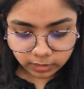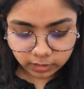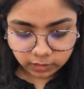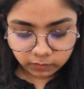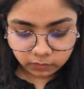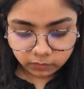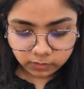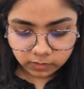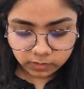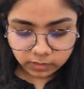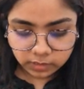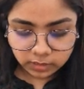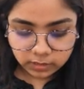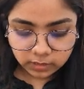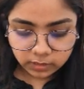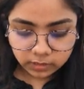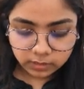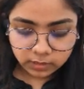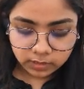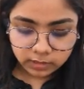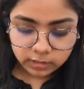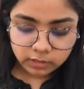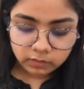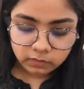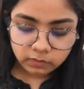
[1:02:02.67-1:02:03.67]
it was stated
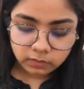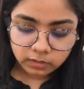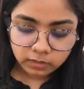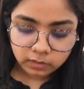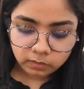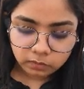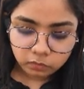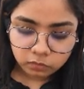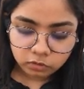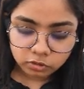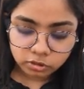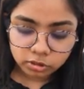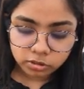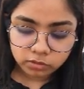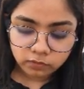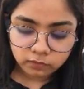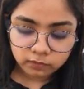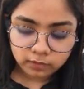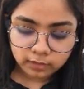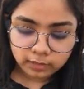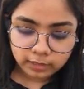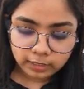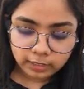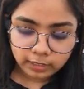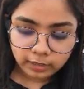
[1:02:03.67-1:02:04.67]
that during the motion of
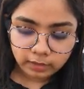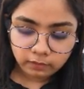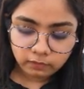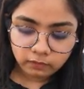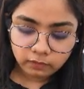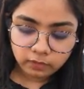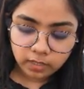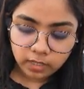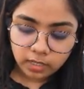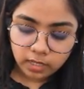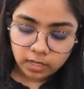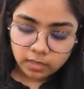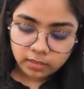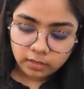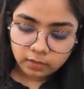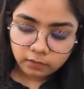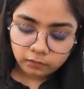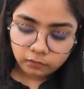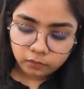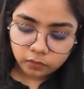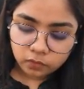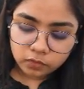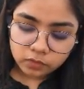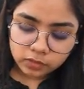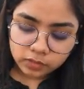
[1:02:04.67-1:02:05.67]
the lift, the
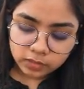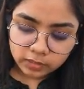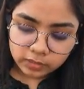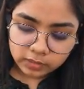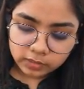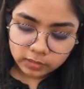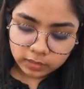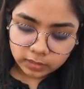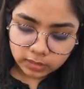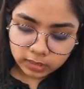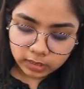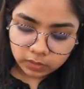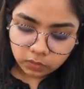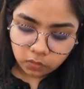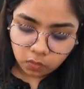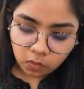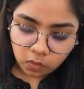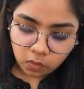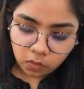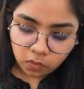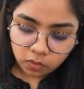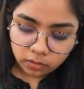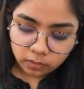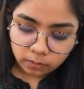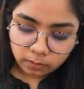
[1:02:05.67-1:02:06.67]
force exerted
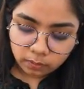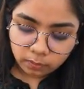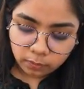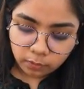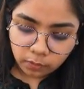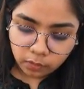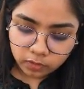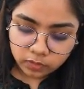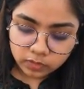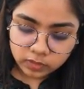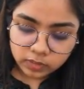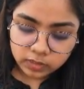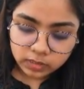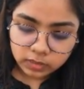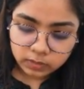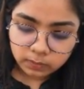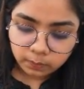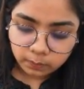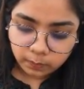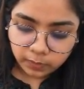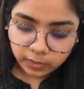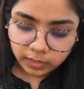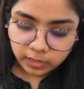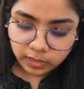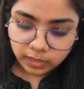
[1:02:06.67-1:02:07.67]
on box
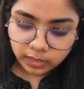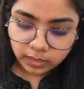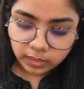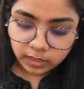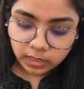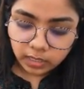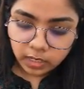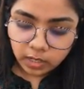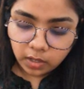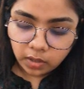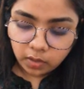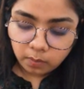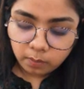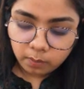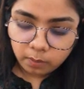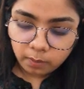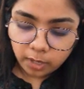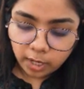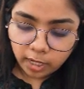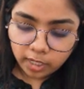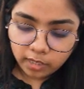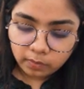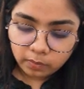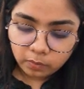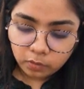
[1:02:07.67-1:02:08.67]
P
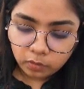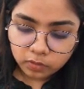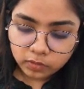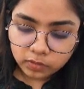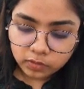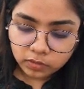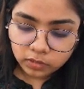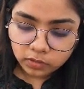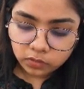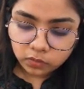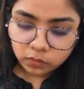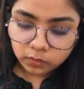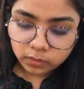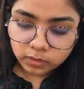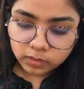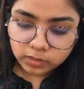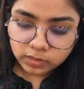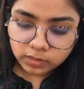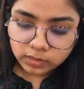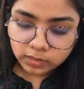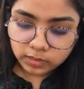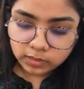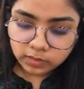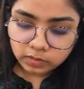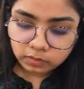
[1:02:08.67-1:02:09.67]
by box Q was
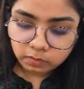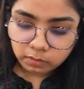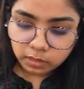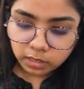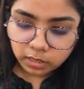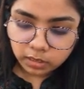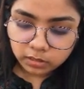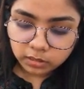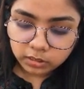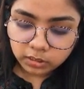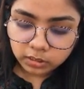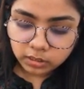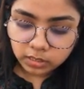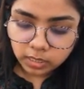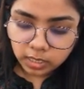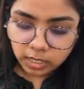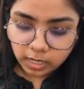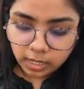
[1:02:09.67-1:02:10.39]
this much,